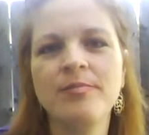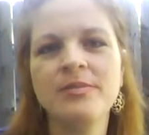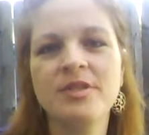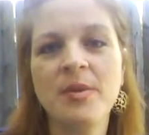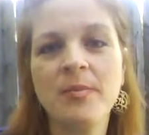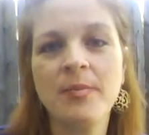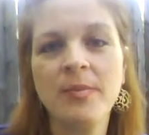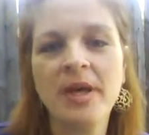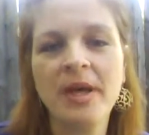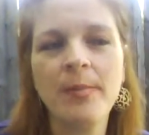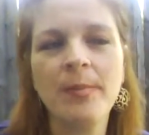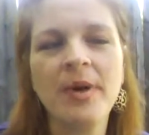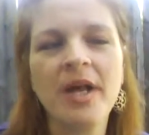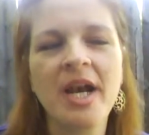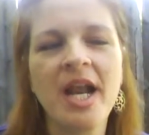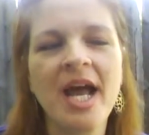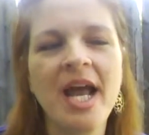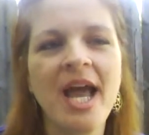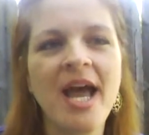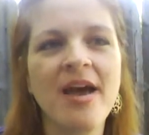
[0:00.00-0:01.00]
dumping,
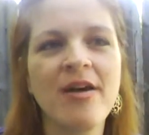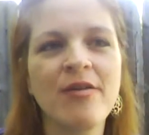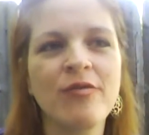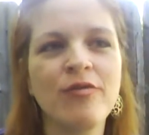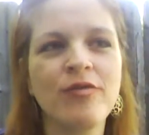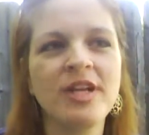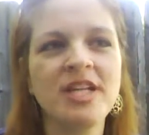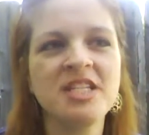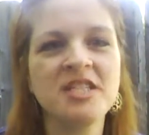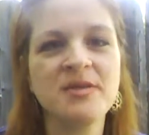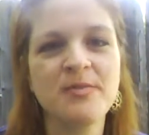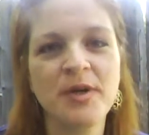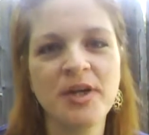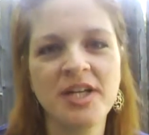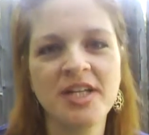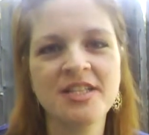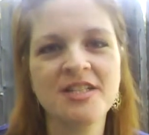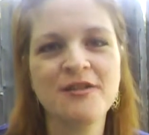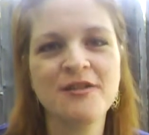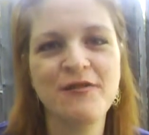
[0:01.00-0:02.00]
but I have
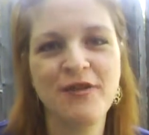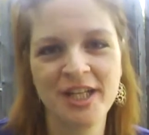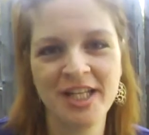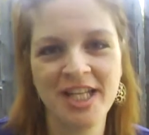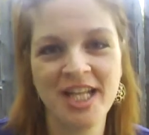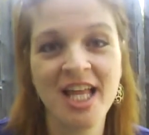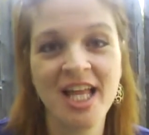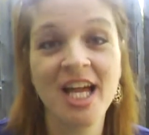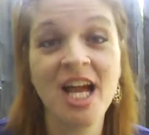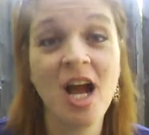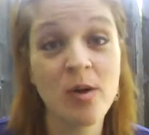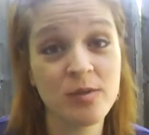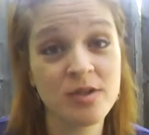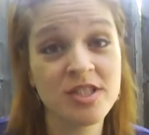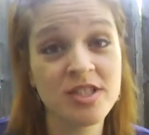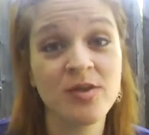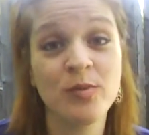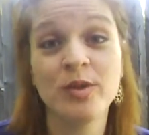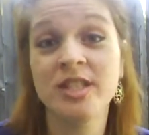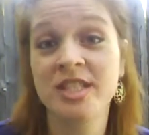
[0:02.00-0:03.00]
experienced feeling like I
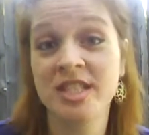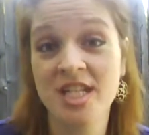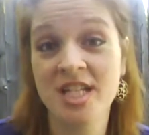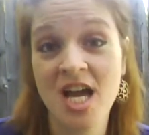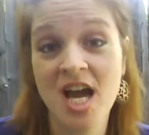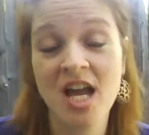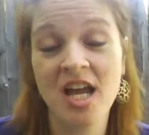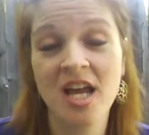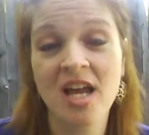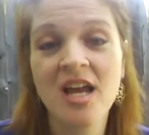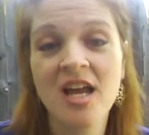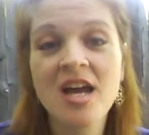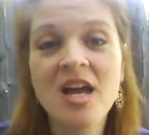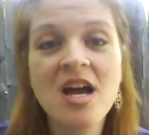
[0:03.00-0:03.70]
was going to die.